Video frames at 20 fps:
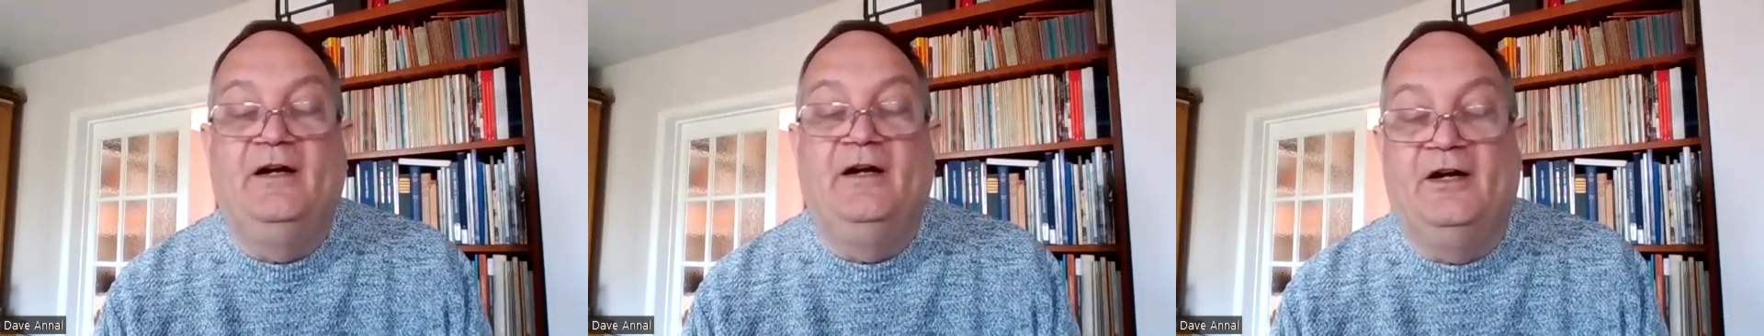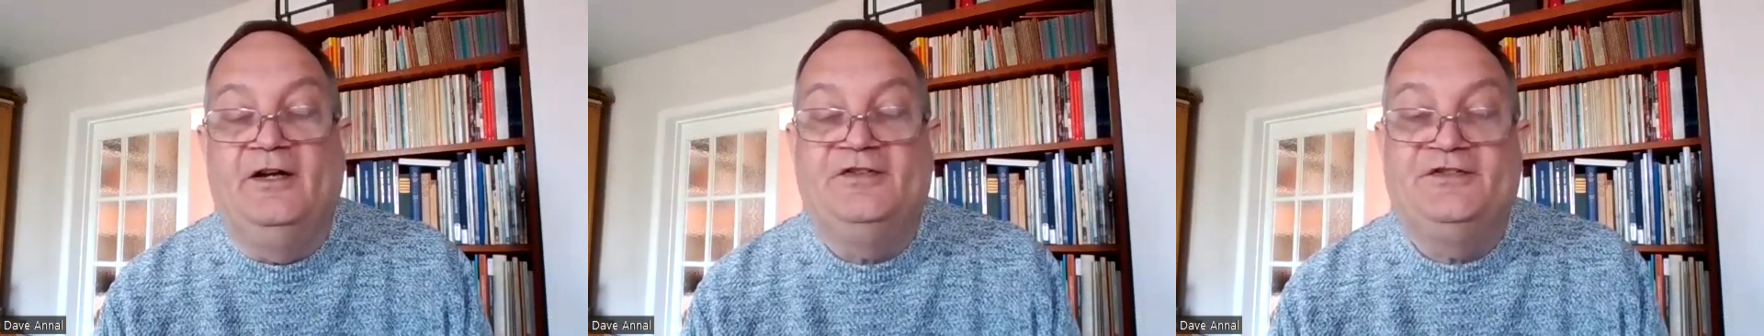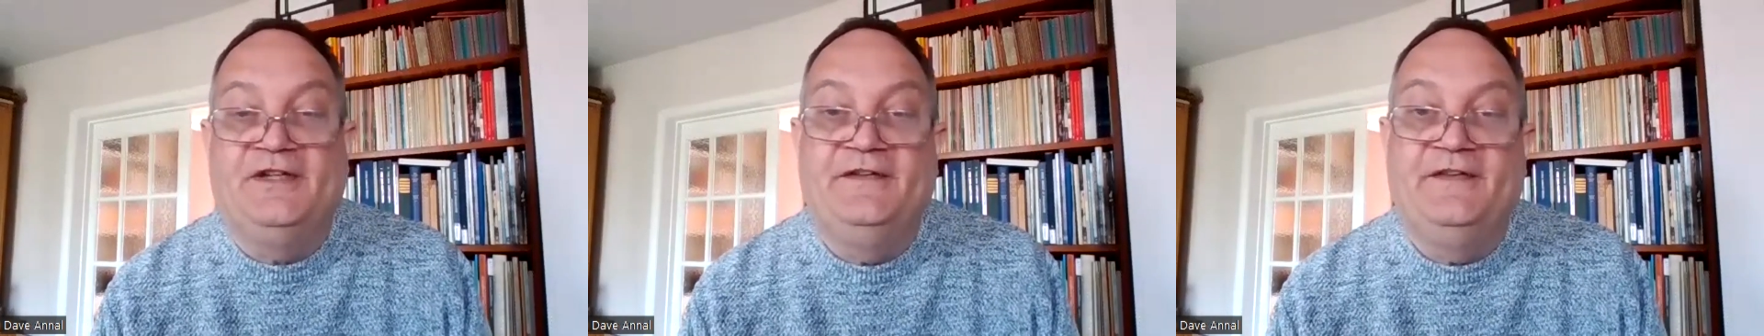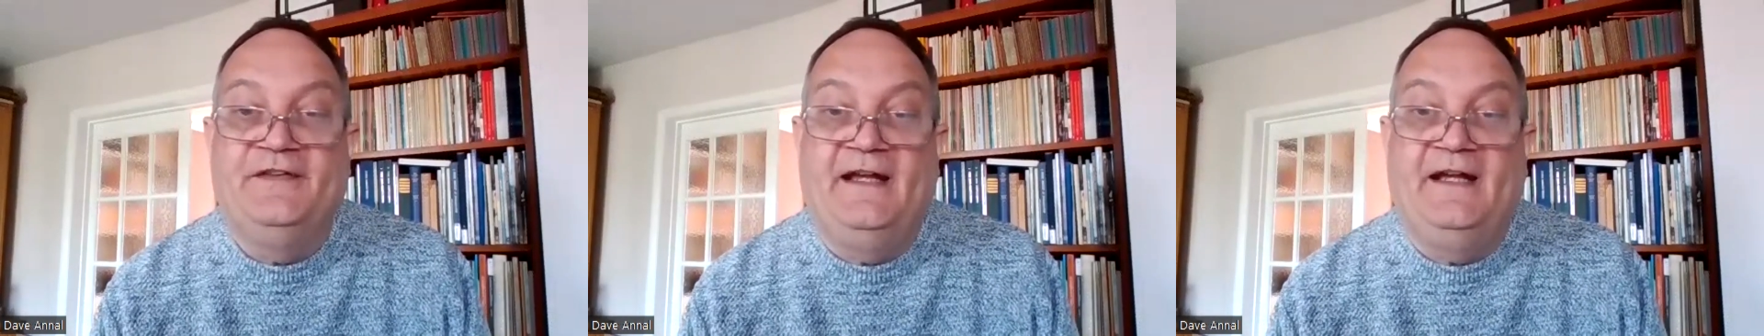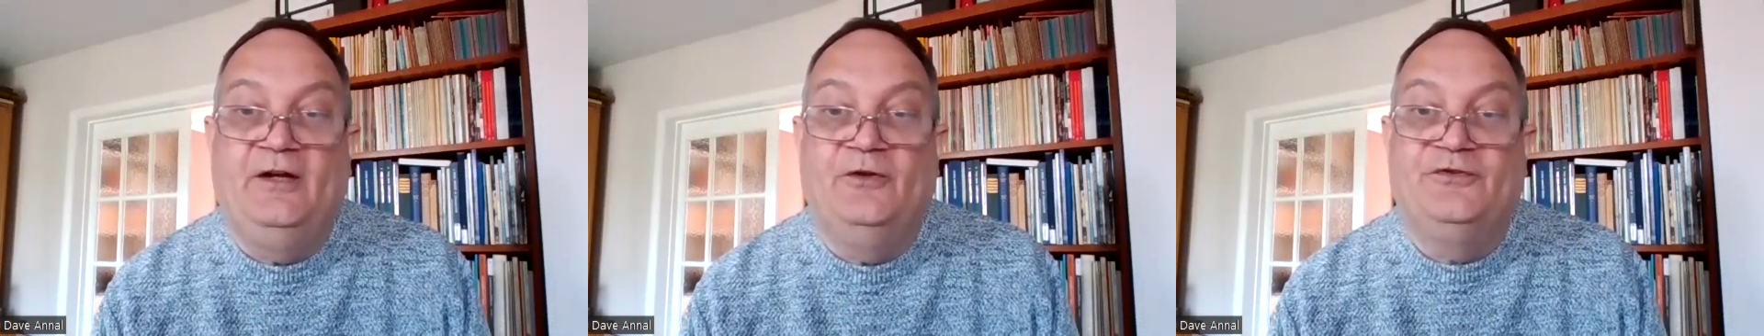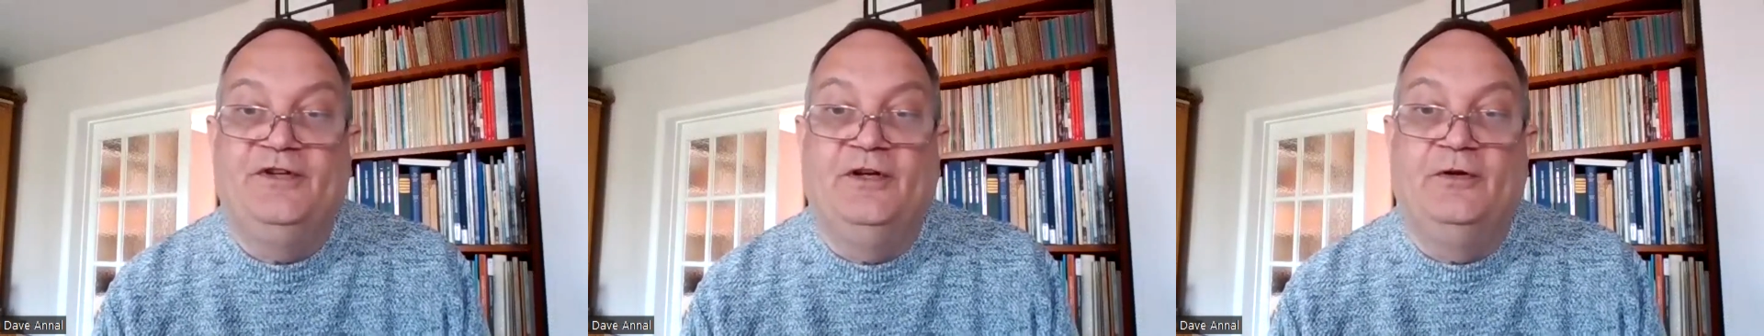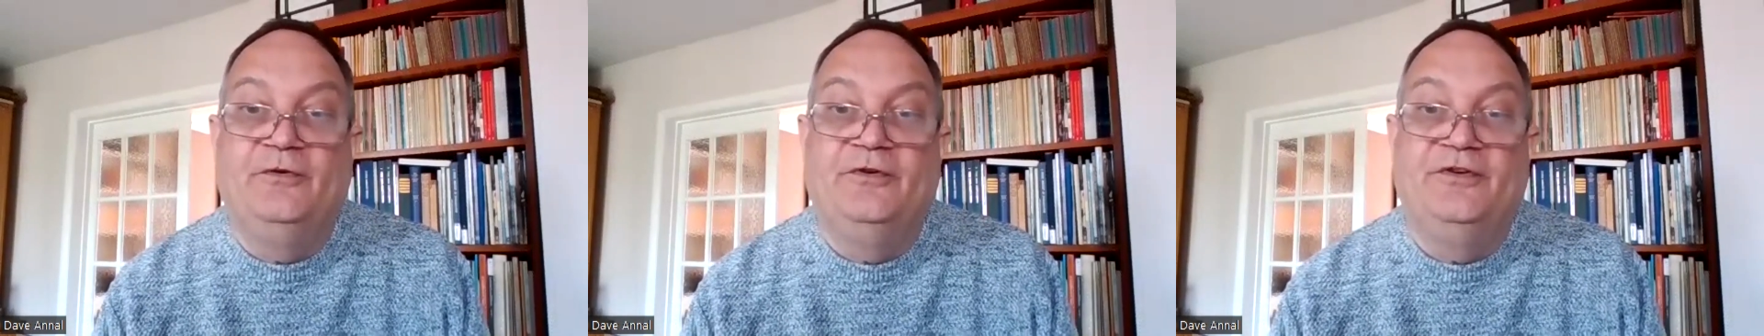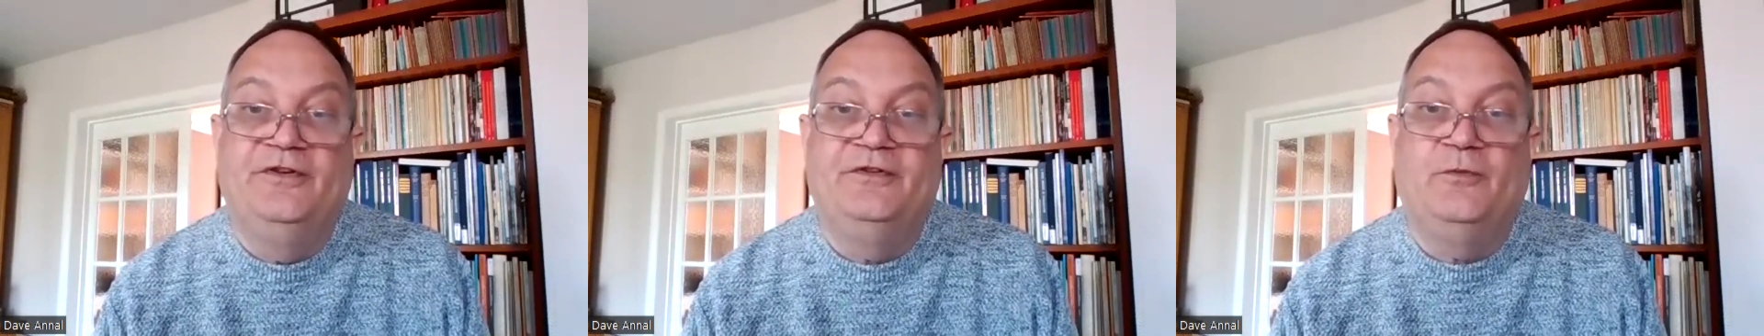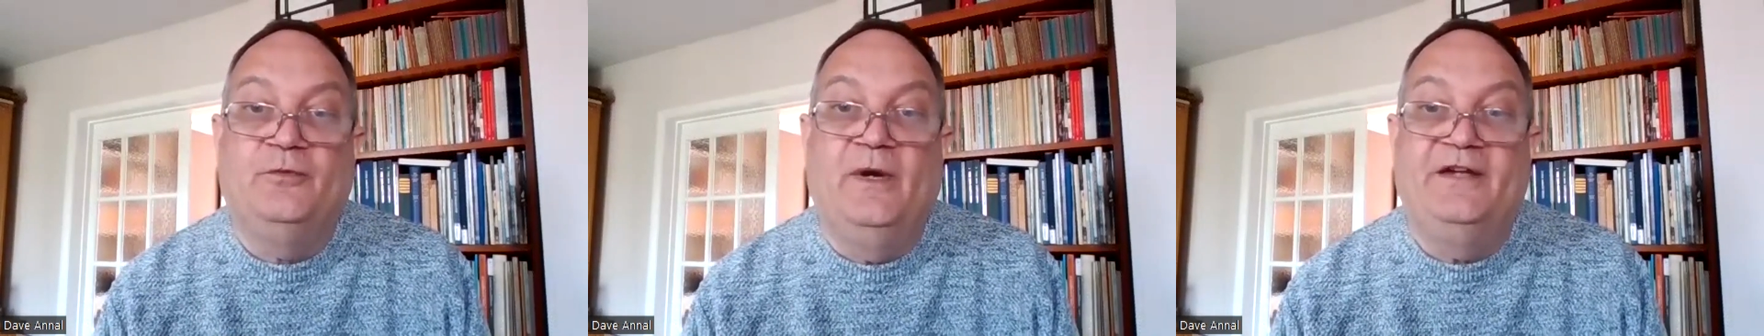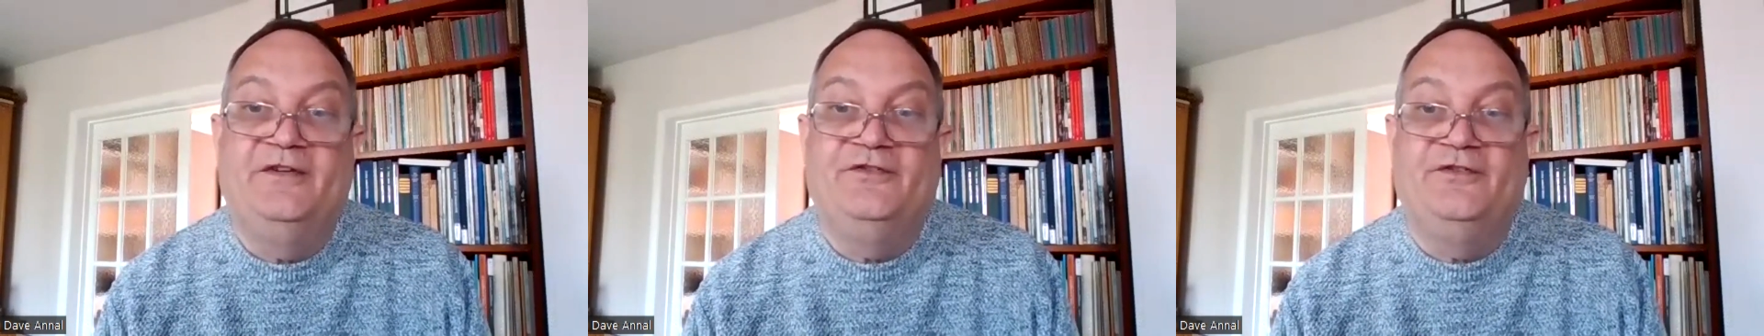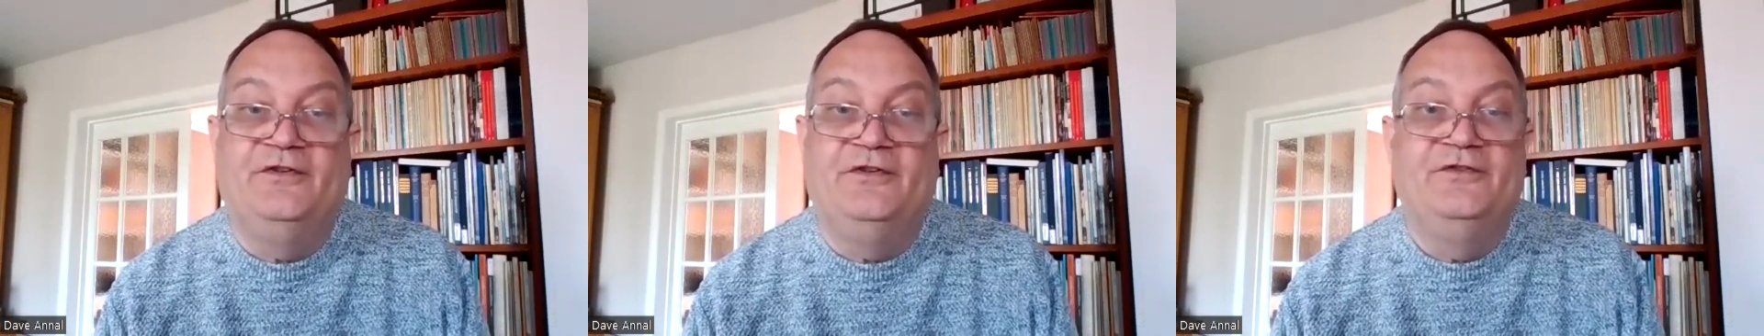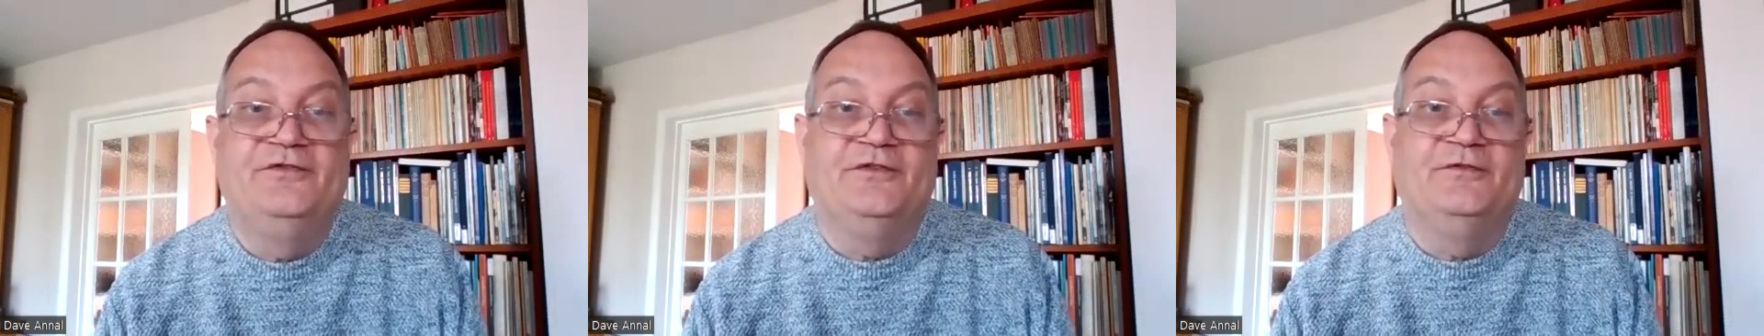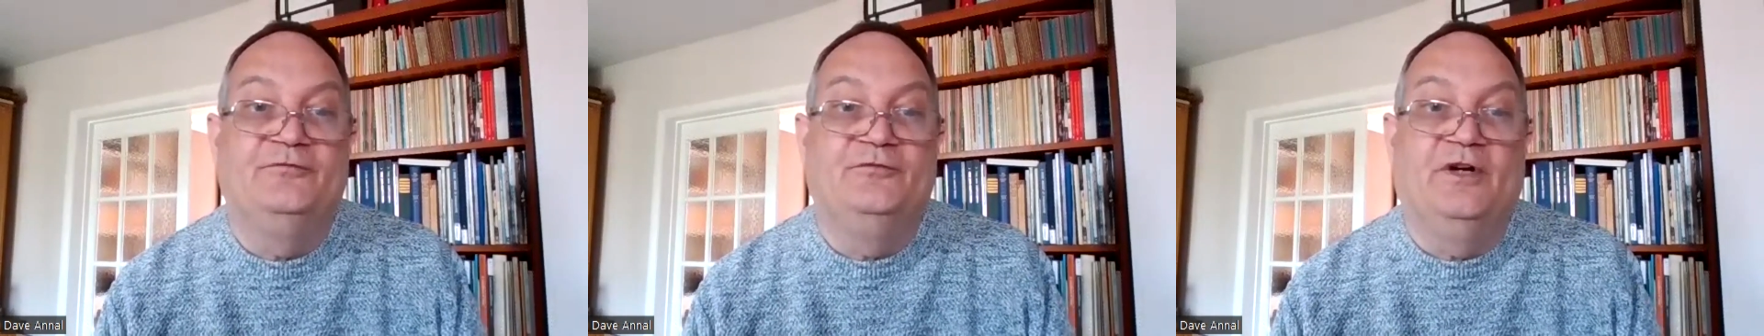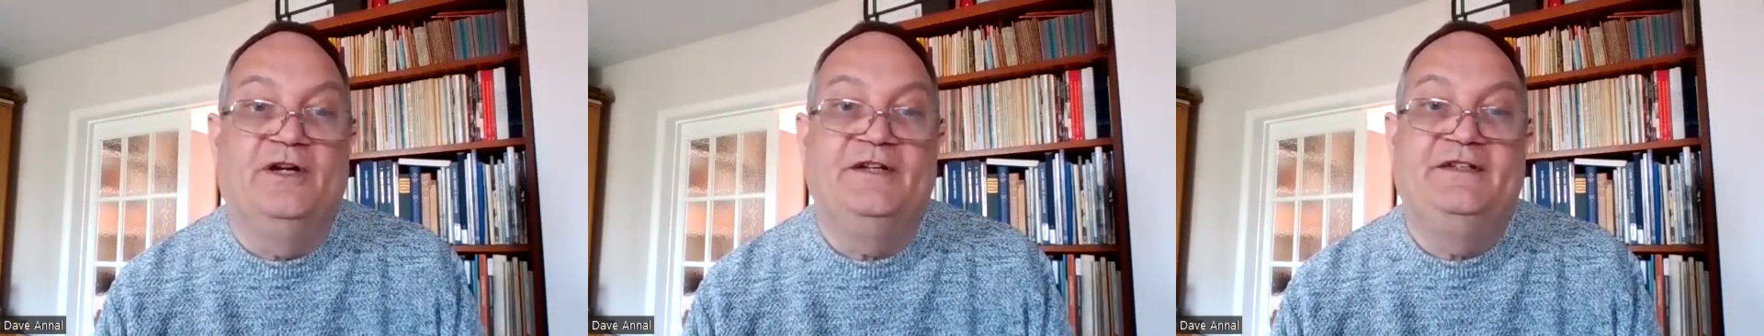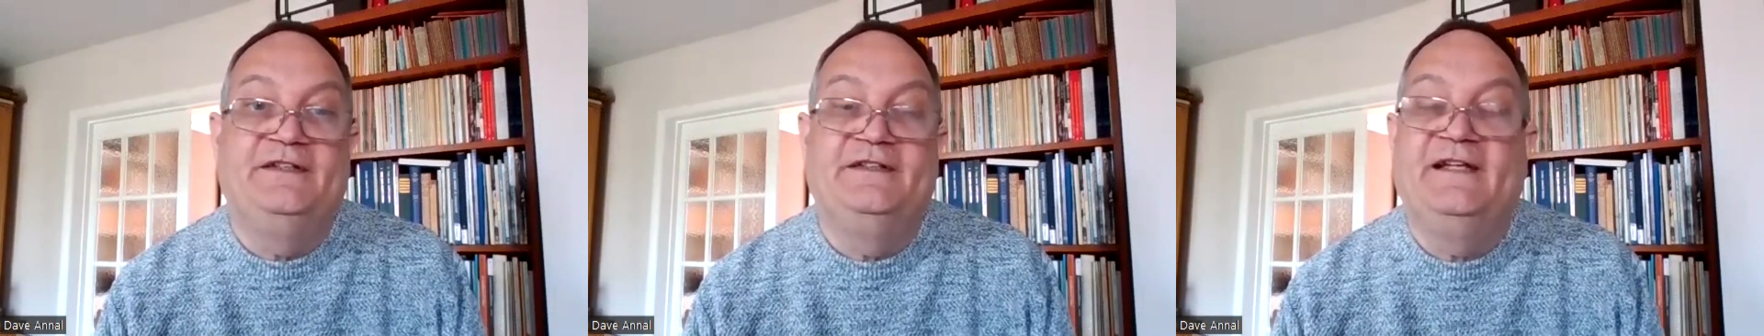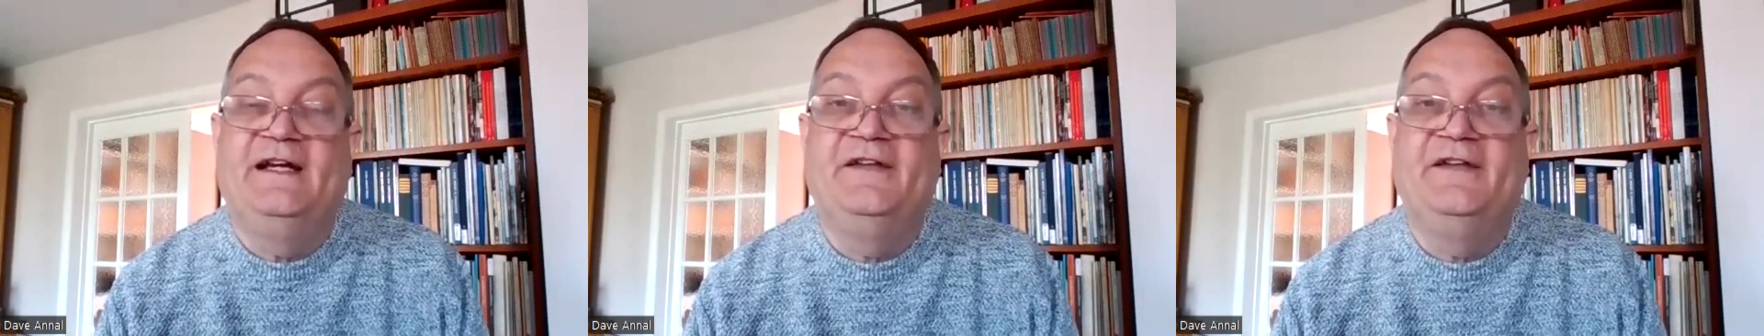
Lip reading: asking the householder the questions and writing